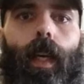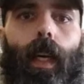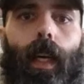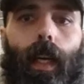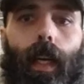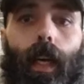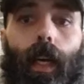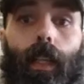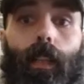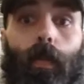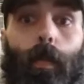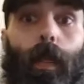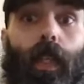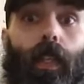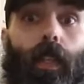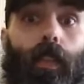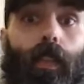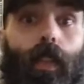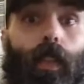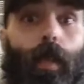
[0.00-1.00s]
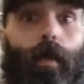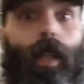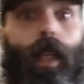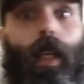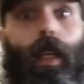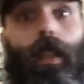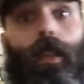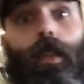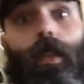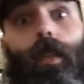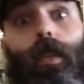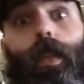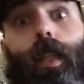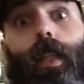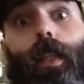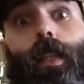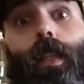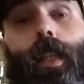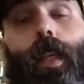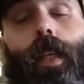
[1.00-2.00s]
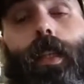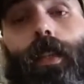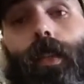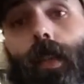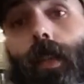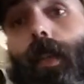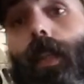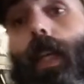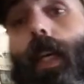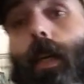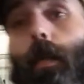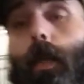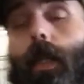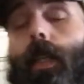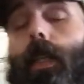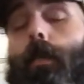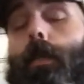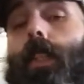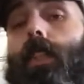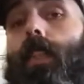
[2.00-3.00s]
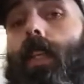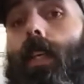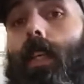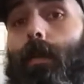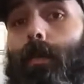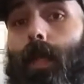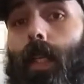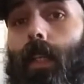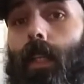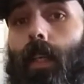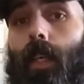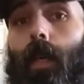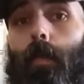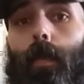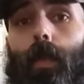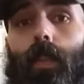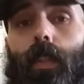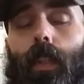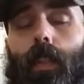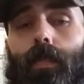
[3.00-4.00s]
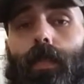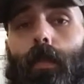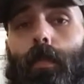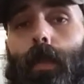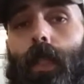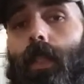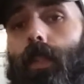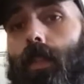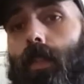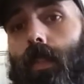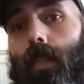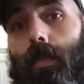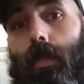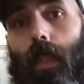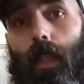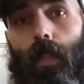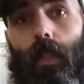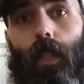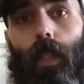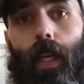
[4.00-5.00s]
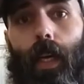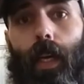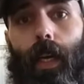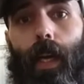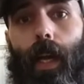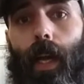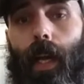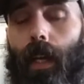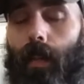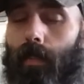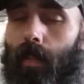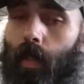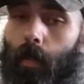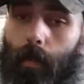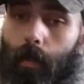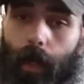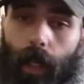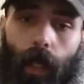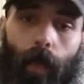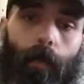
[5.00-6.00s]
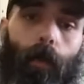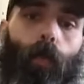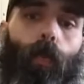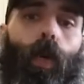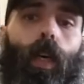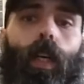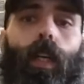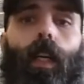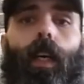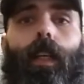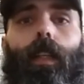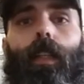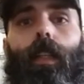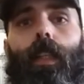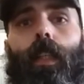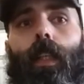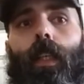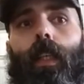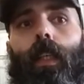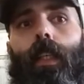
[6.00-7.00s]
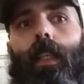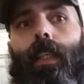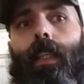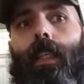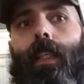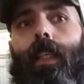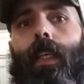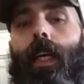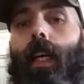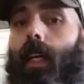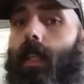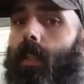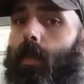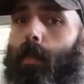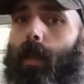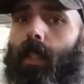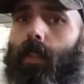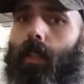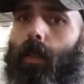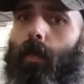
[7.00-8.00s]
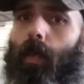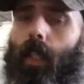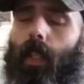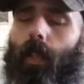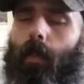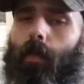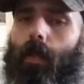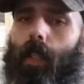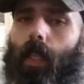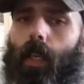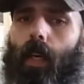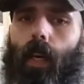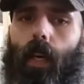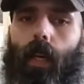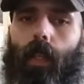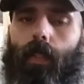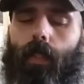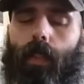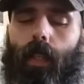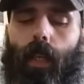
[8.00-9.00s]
Hey guys, Bearded CV82 here today. So today we're going to be talking about a couple different pieces of gear that I have, compare them to one another, and especially when it comes to cost.